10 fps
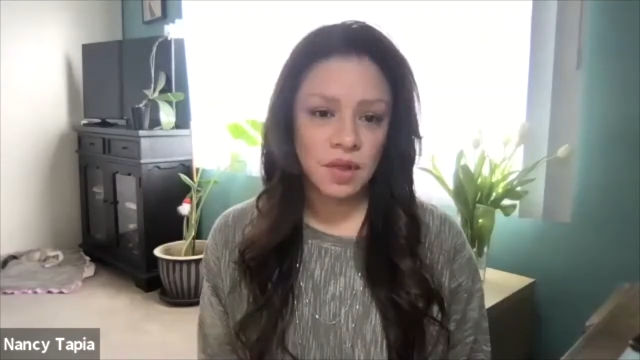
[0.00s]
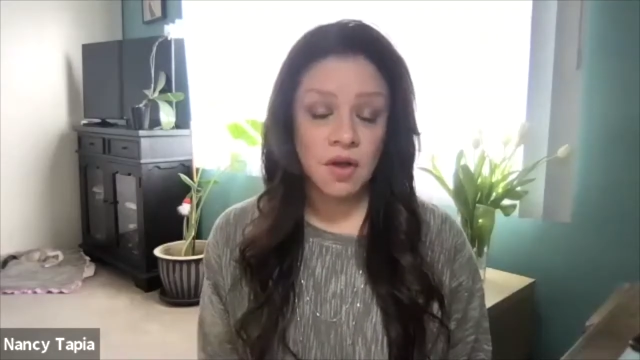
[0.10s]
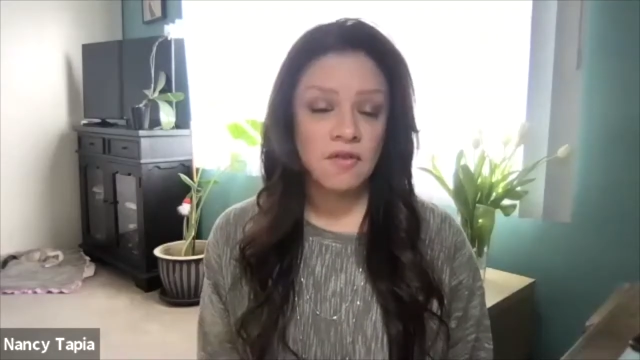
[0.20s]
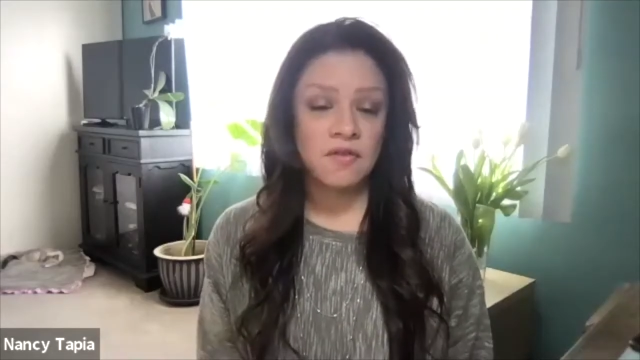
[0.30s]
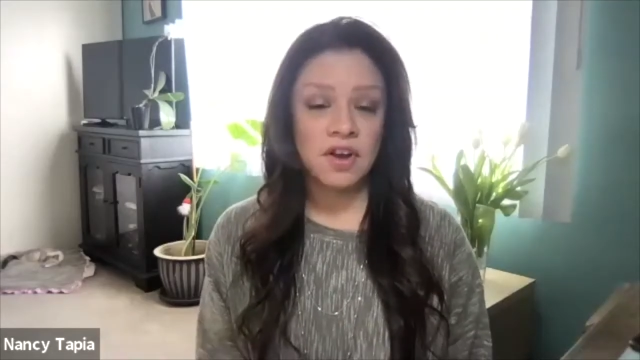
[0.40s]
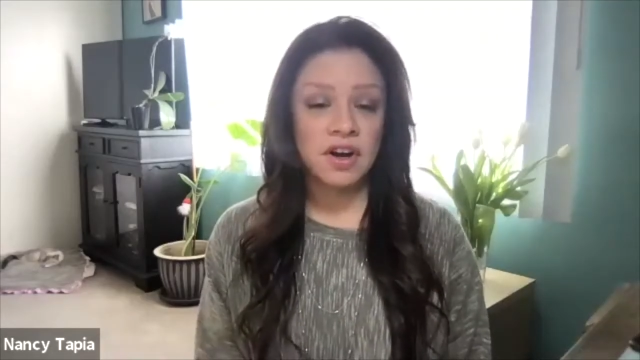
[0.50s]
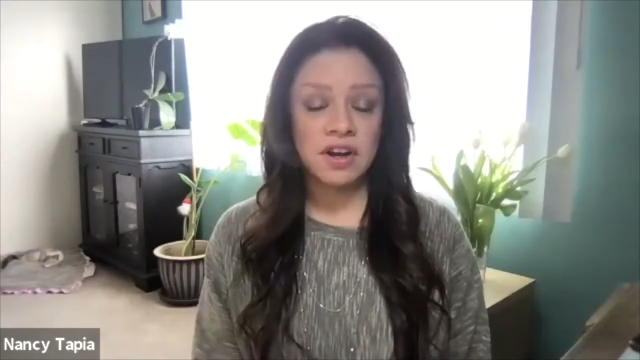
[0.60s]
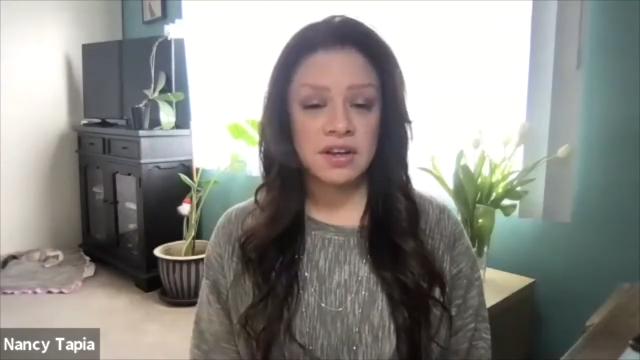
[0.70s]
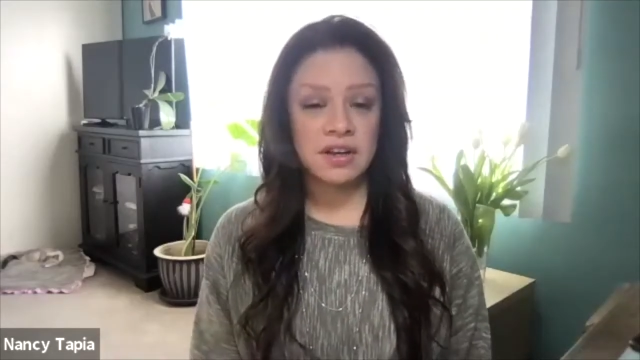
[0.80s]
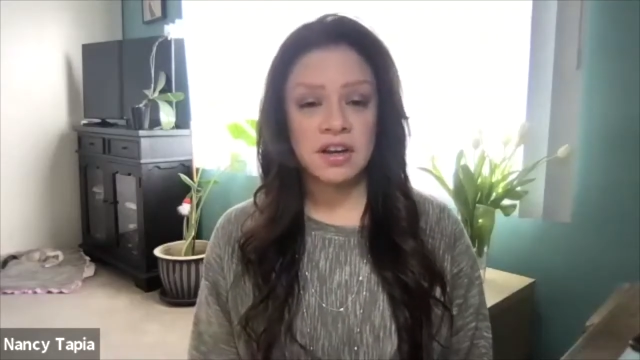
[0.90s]

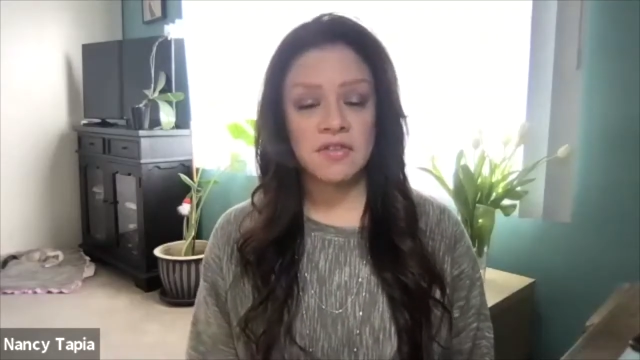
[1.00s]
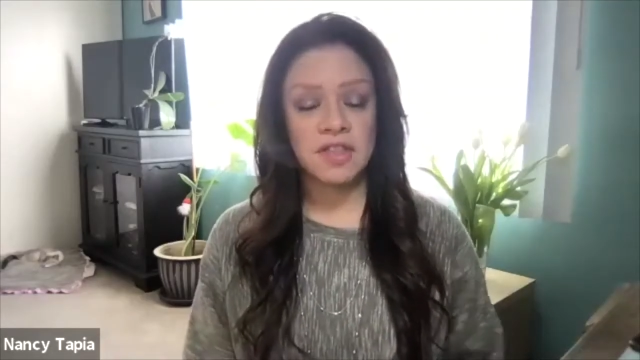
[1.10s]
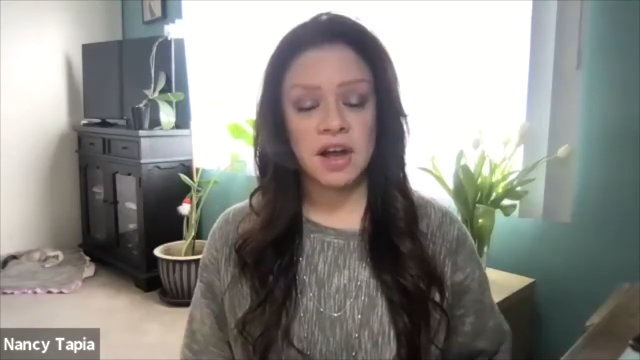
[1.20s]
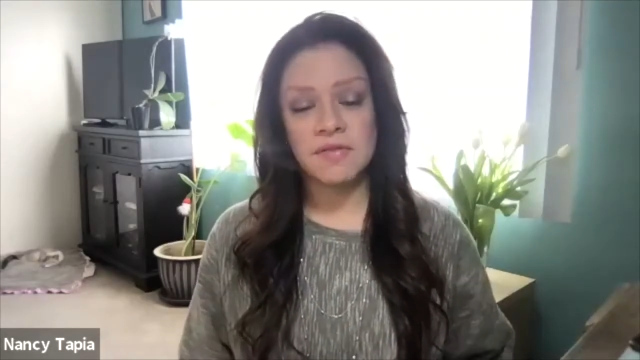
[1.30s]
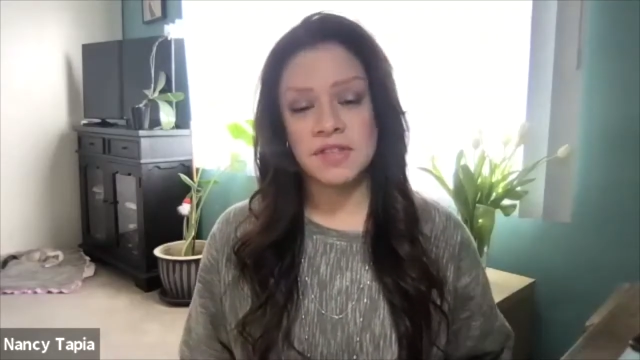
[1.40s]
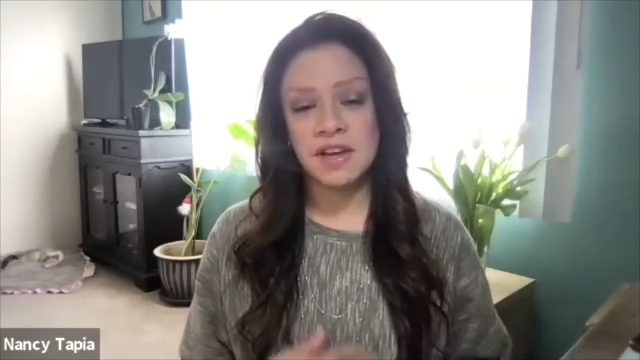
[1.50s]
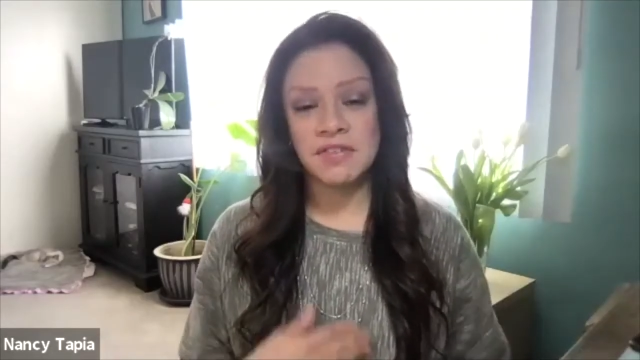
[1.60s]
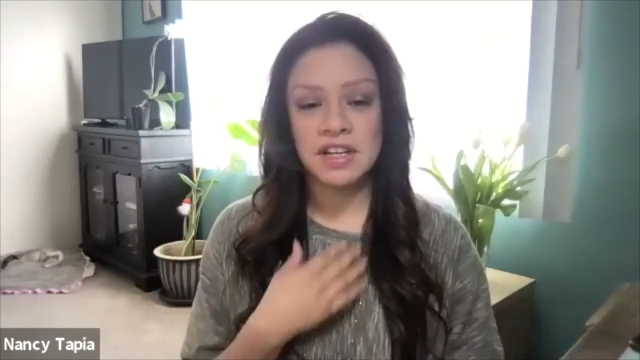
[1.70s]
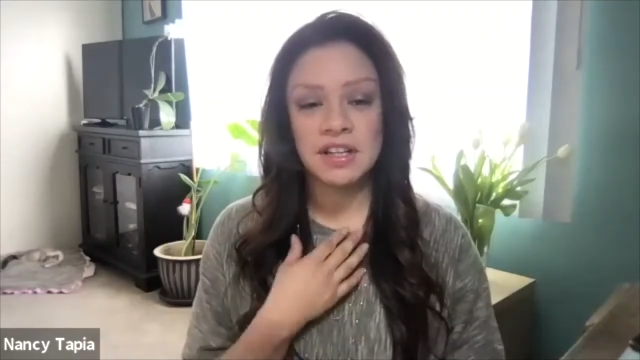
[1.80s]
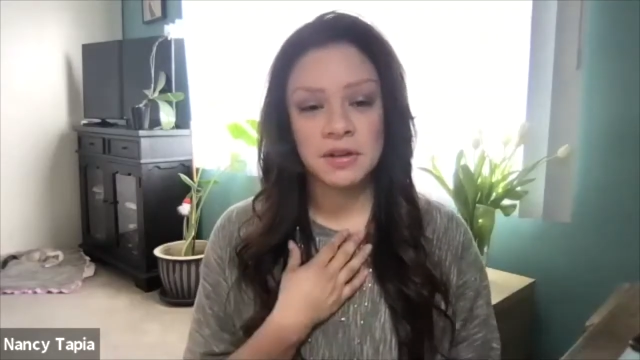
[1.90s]
Very
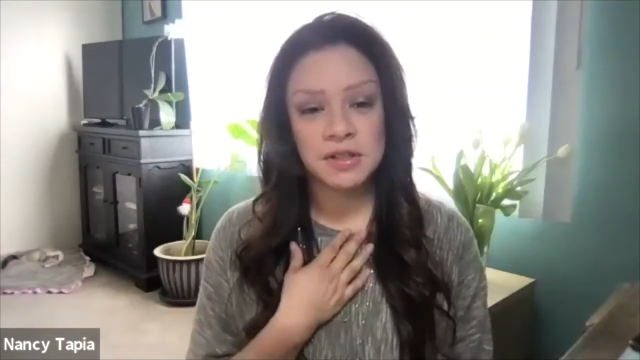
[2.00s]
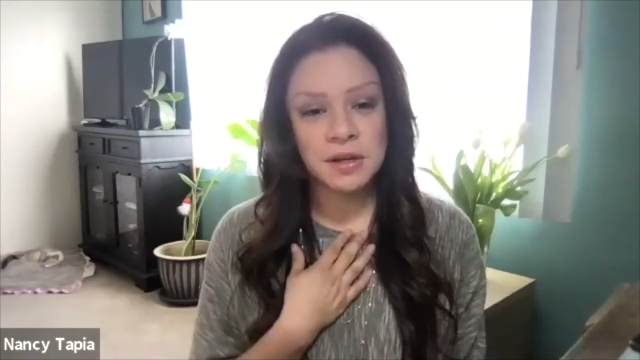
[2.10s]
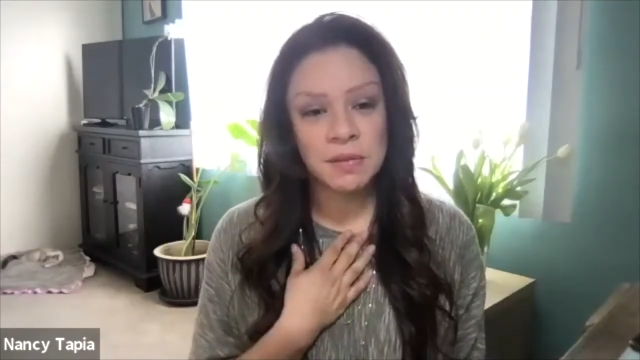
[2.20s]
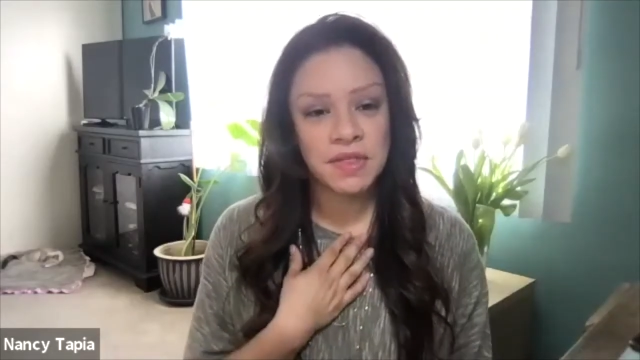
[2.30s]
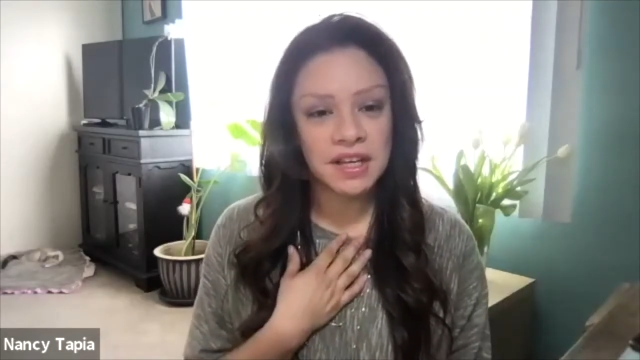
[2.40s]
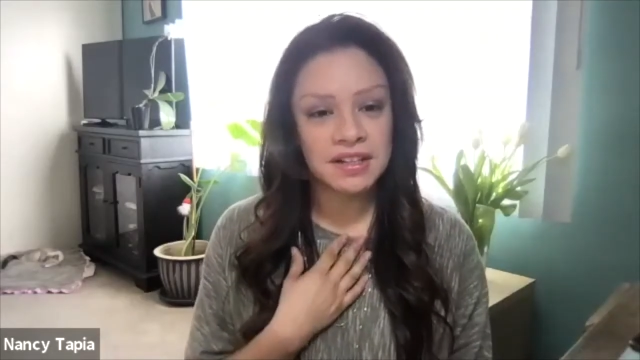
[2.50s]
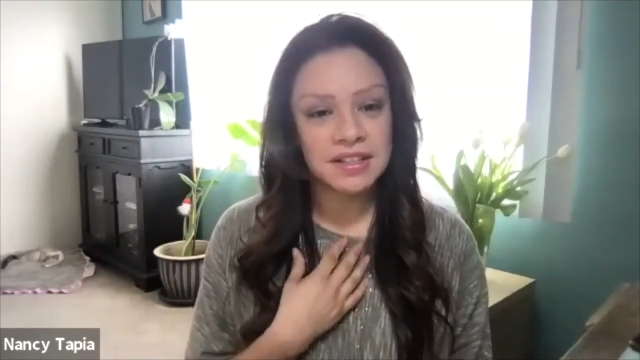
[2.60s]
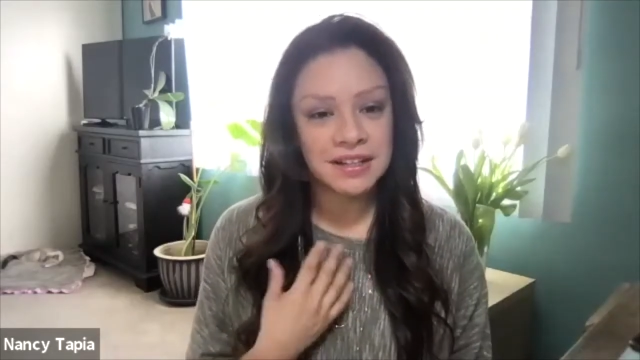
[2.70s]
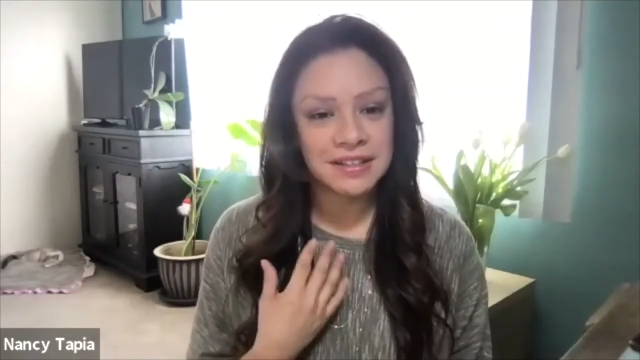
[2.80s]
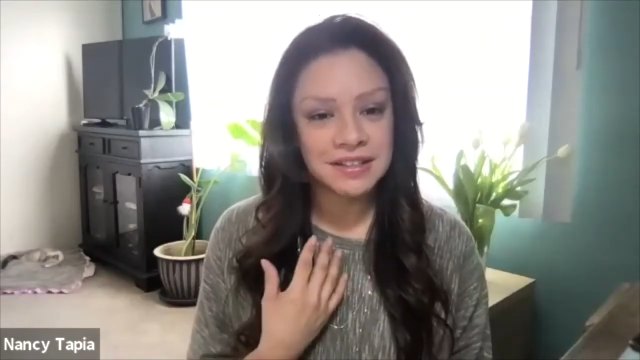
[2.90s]
definitely something
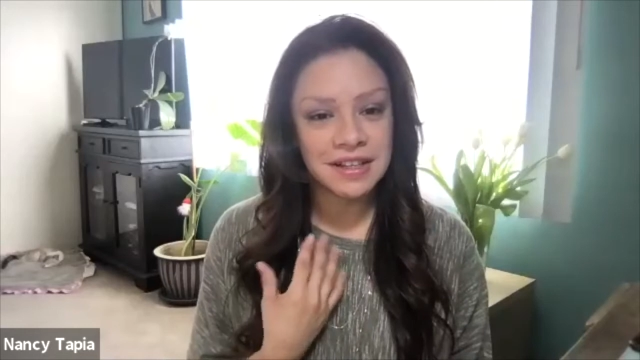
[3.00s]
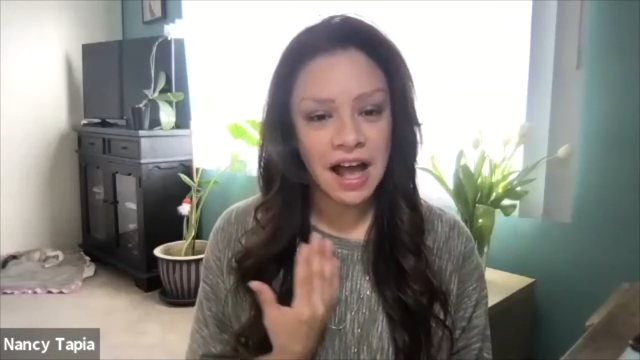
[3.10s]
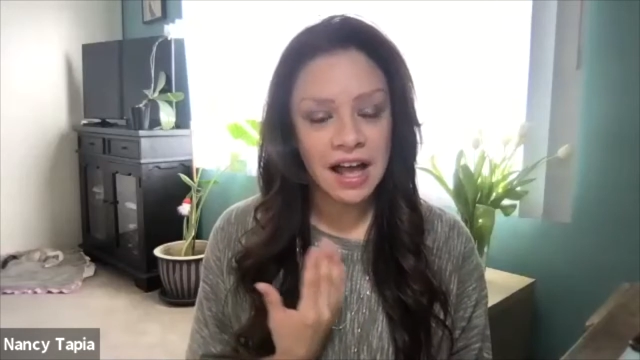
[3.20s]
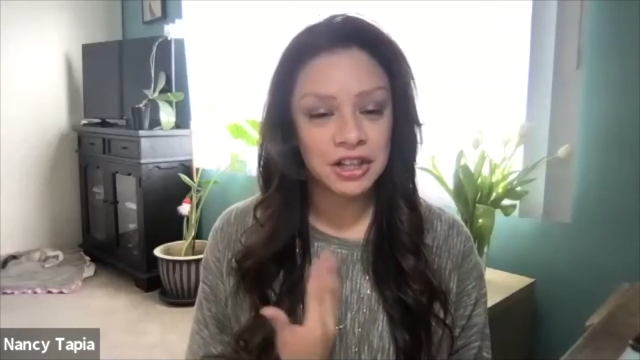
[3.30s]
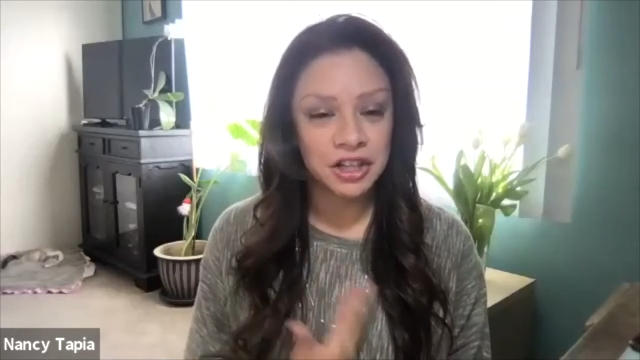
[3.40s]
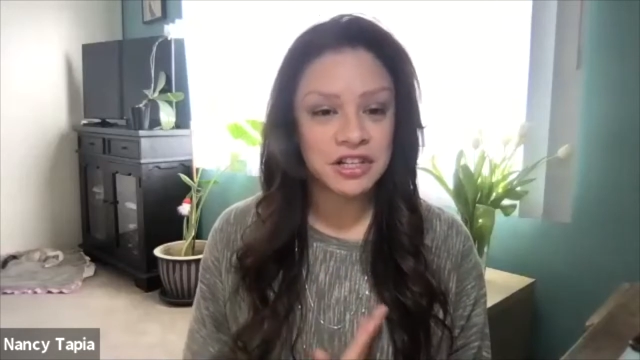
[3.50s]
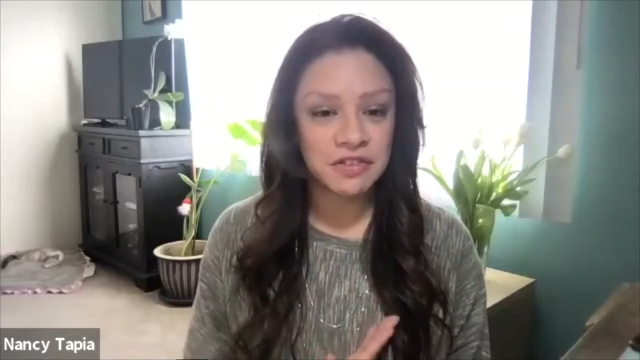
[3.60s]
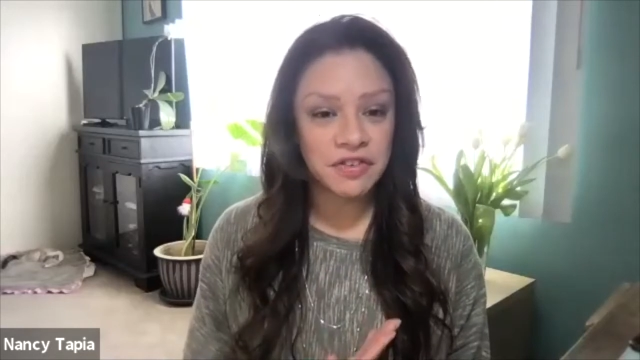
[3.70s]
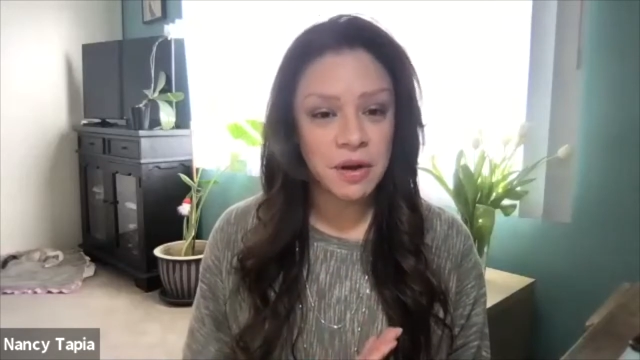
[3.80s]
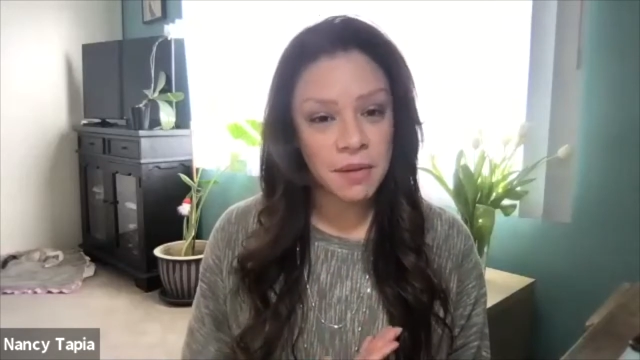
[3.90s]
that I
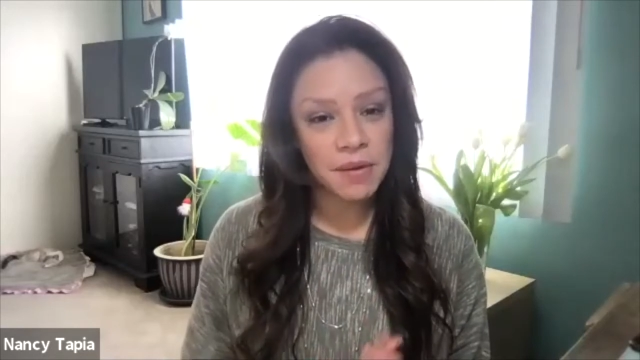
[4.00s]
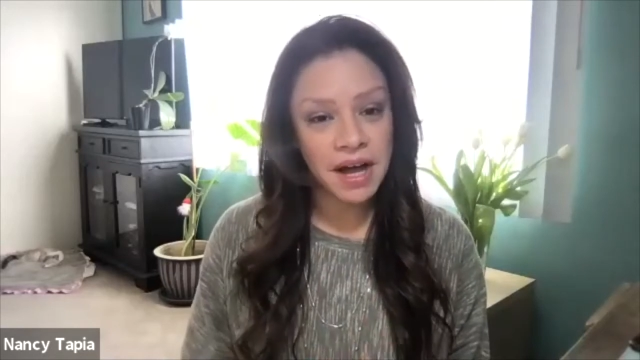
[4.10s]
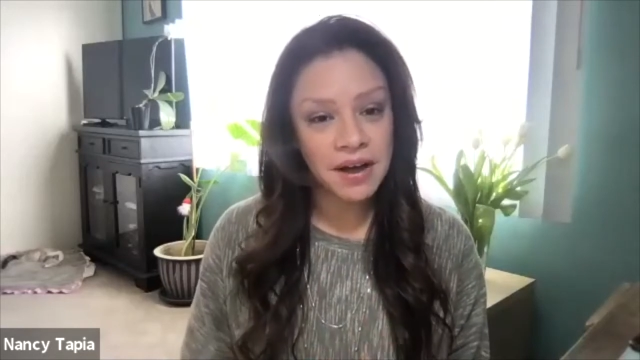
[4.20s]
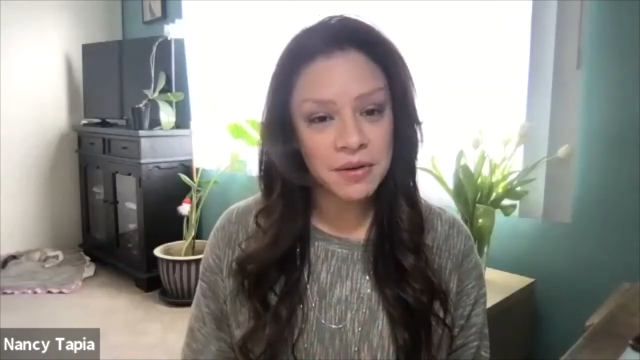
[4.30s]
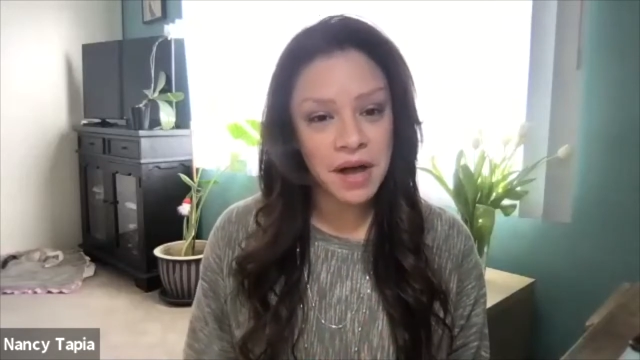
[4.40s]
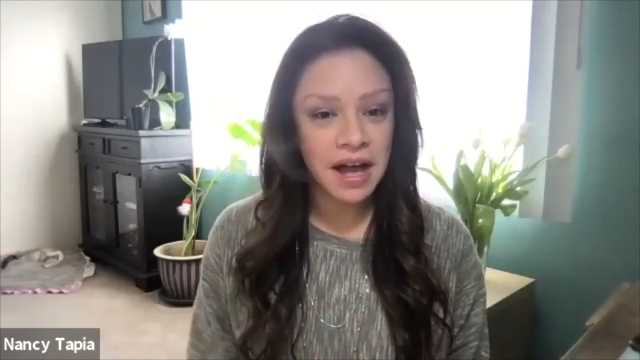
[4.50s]
learned about.